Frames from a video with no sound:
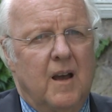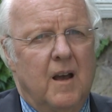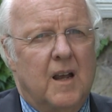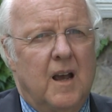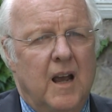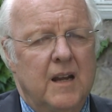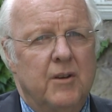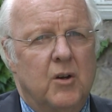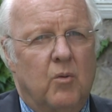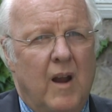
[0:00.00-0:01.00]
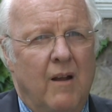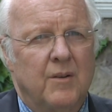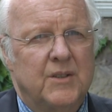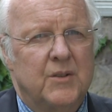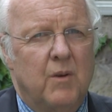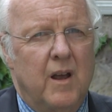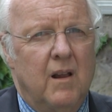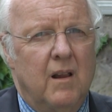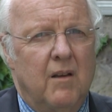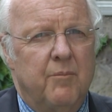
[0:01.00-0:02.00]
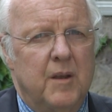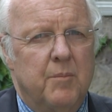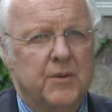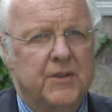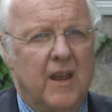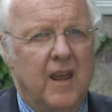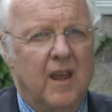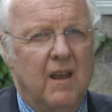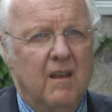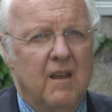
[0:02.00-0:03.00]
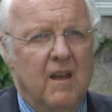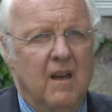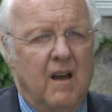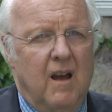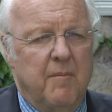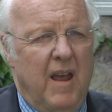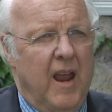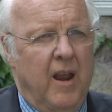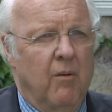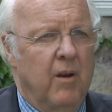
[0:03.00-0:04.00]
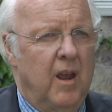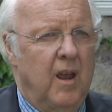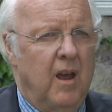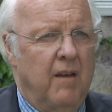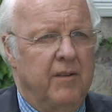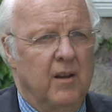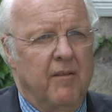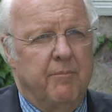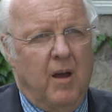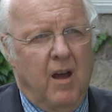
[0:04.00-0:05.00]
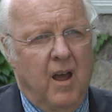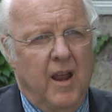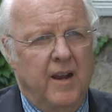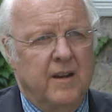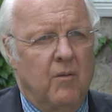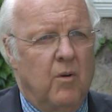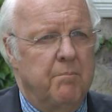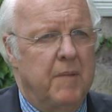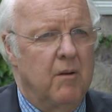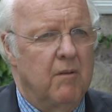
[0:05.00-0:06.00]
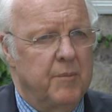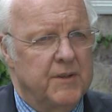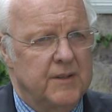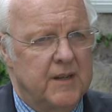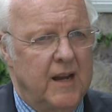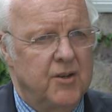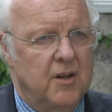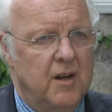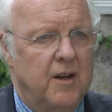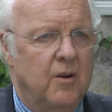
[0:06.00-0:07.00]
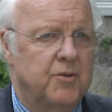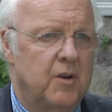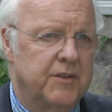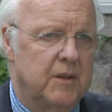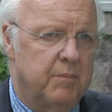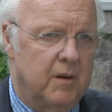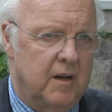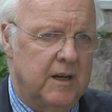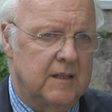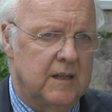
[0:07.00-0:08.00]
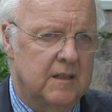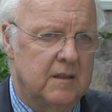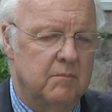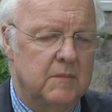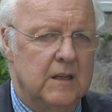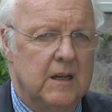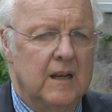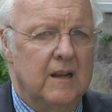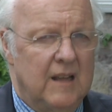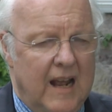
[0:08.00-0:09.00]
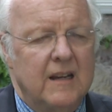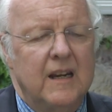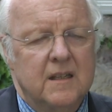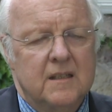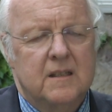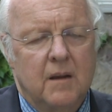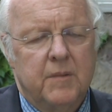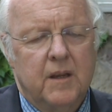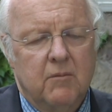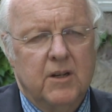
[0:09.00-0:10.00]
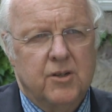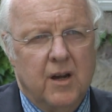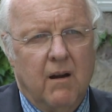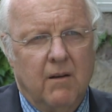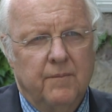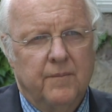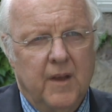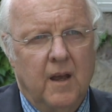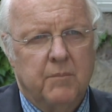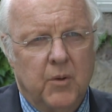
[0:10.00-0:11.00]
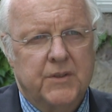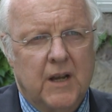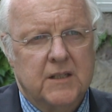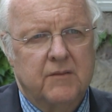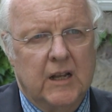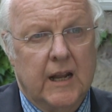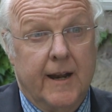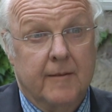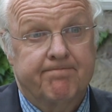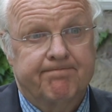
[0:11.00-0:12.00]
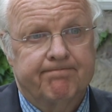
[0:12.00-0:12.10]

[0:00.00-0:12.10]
a kind of a groundswell of people saying, I'm angry, I feel left behind, I want better representation, I don't trust the party system. That is something we share on both sides of the Atlantic.